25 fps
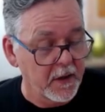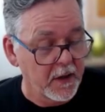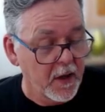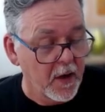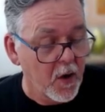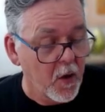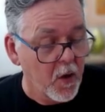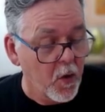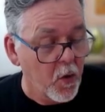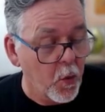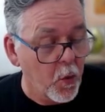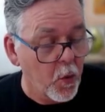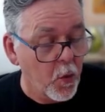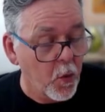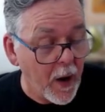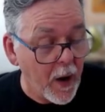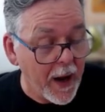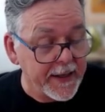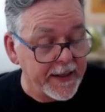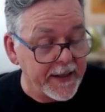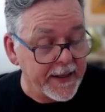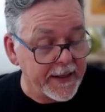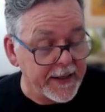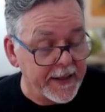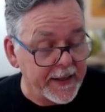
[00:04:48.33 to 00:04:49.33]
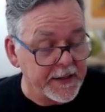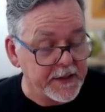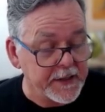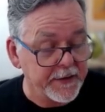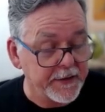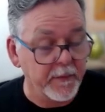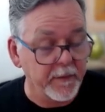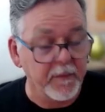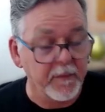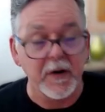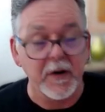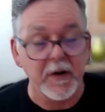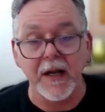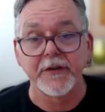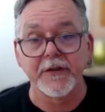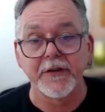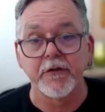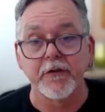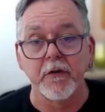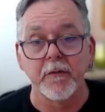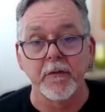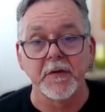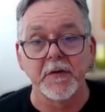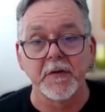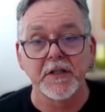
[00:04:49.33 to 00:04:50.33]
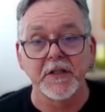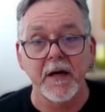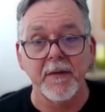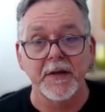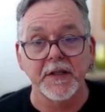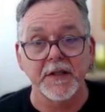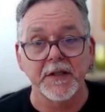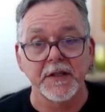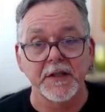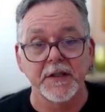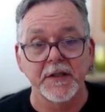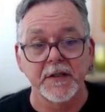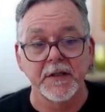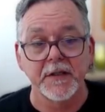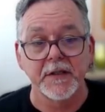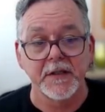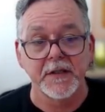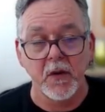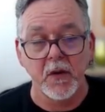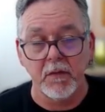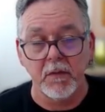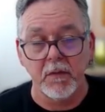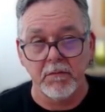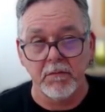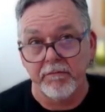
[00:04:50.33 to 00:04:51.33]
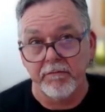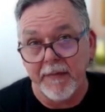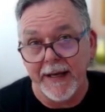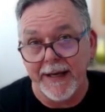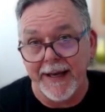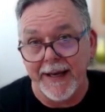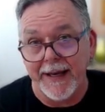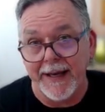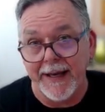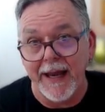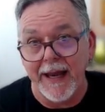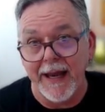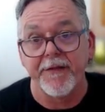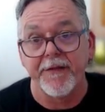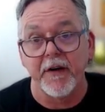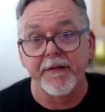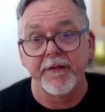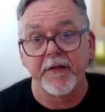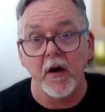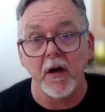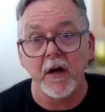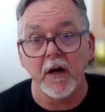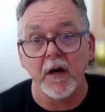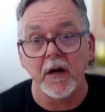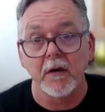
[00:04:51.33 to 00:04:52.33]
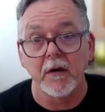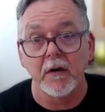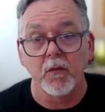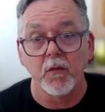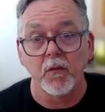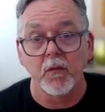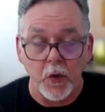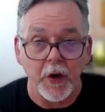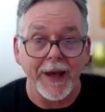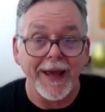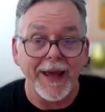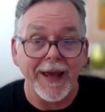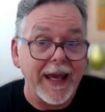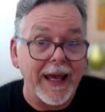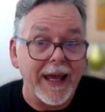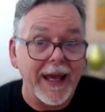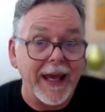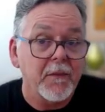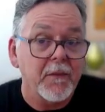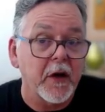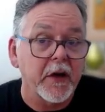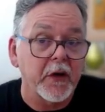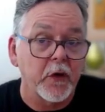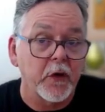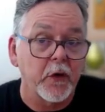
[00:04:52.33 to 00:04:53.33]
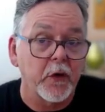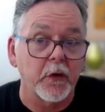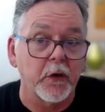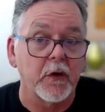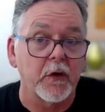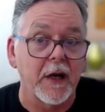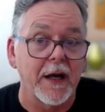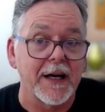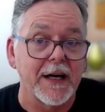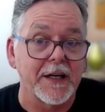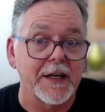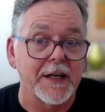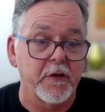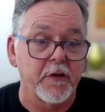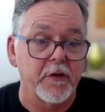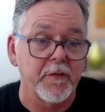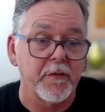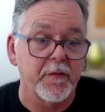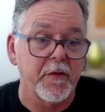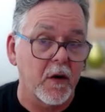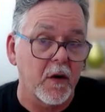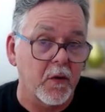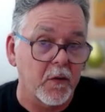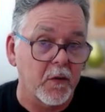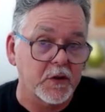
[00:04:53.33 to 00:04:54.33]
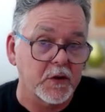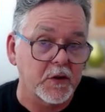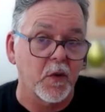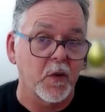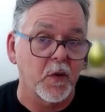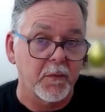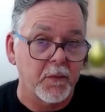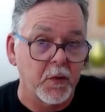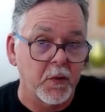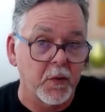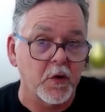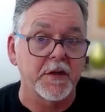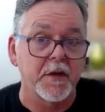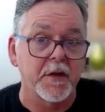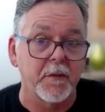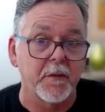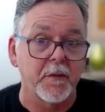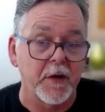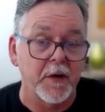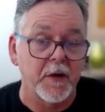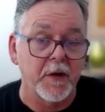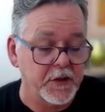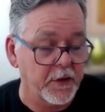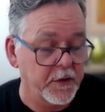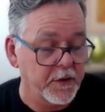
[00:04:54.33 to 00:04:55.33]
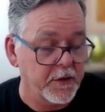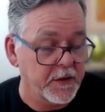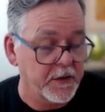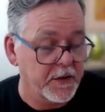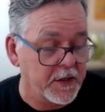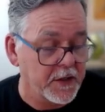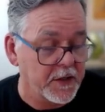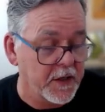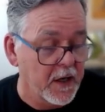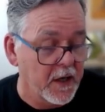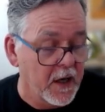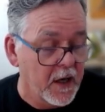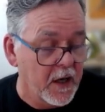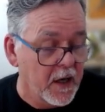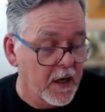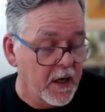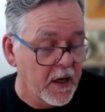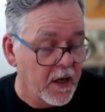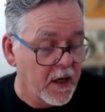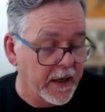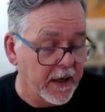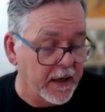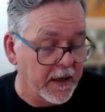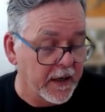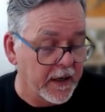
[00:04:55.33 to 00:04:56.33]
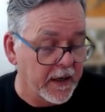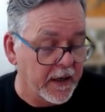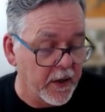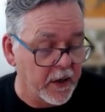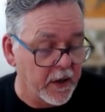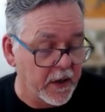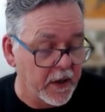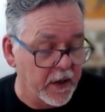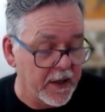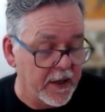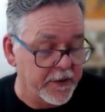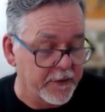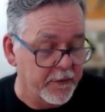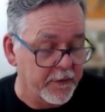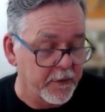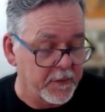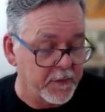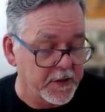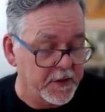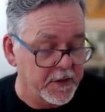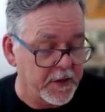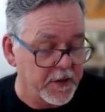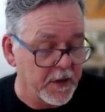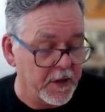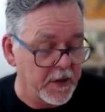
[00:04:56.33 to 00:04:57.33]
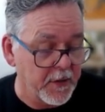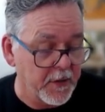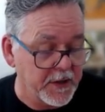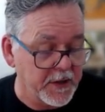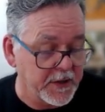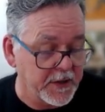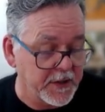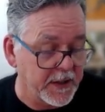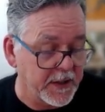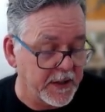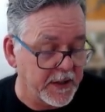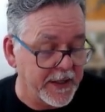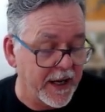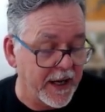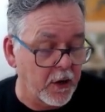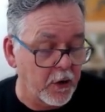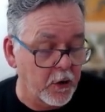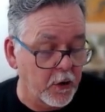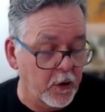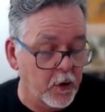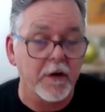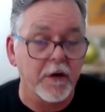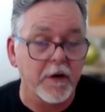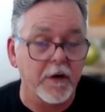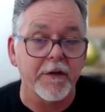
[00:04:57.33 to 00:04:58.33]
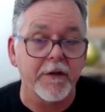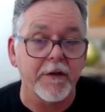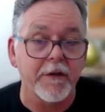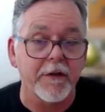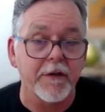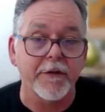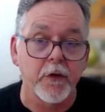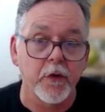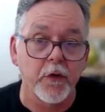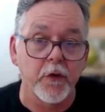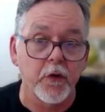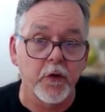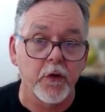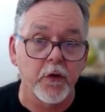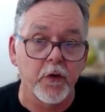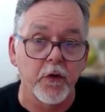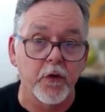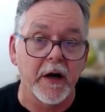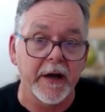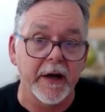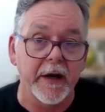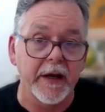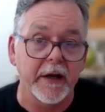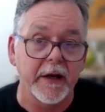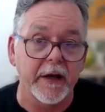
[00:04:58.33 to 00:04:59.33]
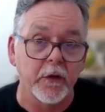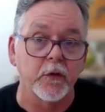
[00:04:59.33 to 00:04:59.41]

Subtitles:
One is from classroom assignments. So again, if I've got work in my Google Classroom that I almost want to push to my students, I can go to classroom assignments. It's going to look through my Google